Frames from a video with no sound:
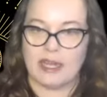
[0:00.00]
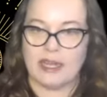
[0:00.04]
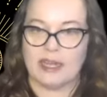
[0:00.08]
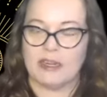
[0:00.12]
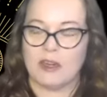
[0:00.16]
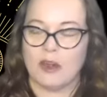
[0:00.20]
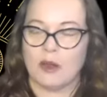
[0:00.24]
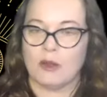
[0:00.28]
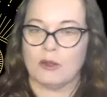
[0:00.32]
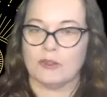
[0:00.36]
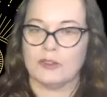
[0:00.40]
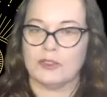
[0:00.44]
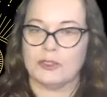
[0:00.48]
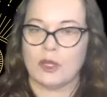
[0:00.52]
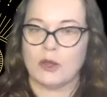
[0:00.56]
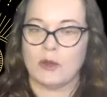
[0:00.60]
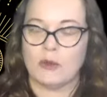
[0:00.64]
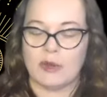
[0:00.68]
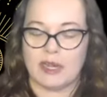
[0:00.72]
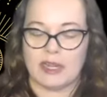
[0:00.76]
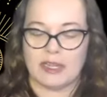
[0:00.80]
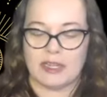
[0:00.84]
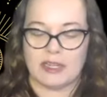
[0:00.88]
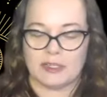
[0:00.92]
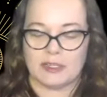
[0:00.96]
it
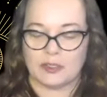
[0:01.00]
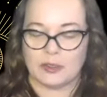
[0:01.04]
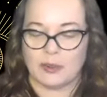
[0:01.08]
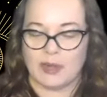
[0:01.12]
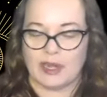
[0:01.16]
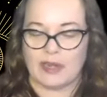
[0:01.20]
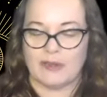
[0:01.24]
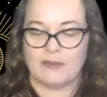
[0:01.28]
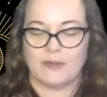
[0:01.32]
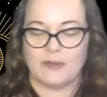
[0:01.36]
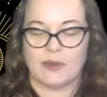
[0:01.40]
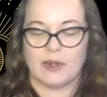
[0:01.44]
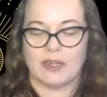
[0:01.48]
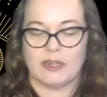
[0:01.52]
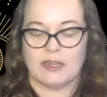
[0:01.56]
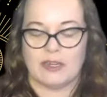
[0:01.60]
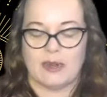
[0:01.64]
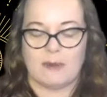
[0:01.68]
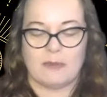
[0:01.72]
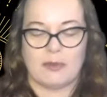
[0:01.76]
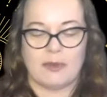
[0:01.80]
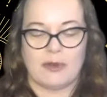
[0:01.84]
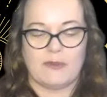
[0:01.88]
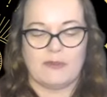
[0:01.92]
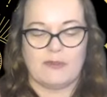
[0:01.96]
also is great for a
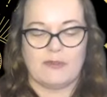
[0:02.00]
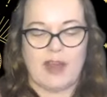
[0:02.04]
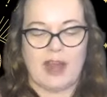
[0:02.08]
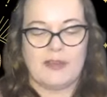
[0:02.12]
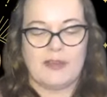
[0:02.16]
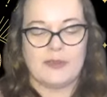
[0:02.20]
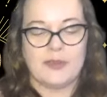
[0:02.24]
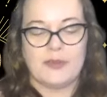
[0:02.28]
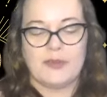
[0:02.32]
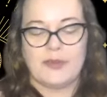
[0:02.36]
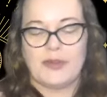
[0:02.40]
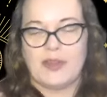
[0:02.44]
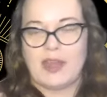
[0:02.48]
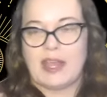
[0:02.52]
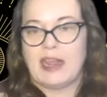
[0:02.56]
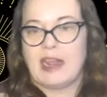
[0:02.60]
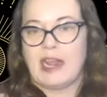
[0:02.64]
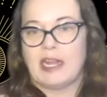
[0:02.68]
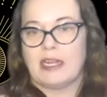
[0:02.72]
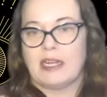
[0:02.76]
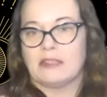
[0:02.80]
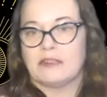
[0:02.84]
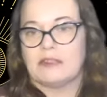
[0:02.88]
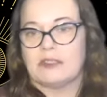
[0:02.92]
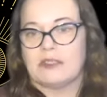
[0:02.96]
number of other
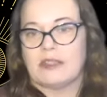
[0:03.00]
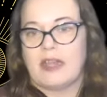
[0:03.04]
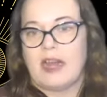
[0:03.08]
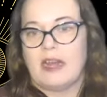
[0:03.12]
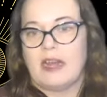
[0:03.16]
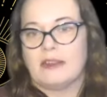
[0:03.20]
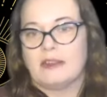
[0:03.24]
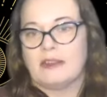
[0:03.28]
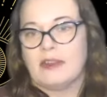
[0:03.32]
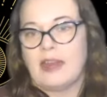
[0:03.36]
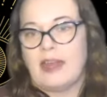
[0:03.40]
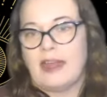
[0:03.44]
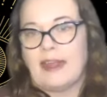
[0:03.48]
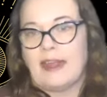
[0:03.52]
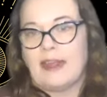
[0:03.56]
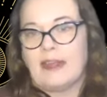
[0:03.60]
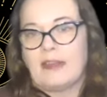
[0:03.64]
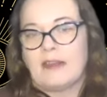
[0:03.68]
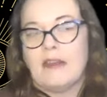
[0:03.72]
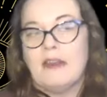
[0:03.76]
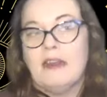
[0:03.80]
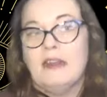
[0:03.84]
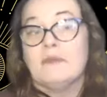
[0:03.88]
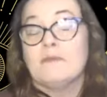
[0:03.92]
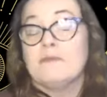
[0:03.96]
things
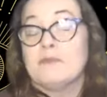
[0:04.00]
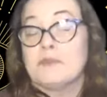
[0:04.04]
like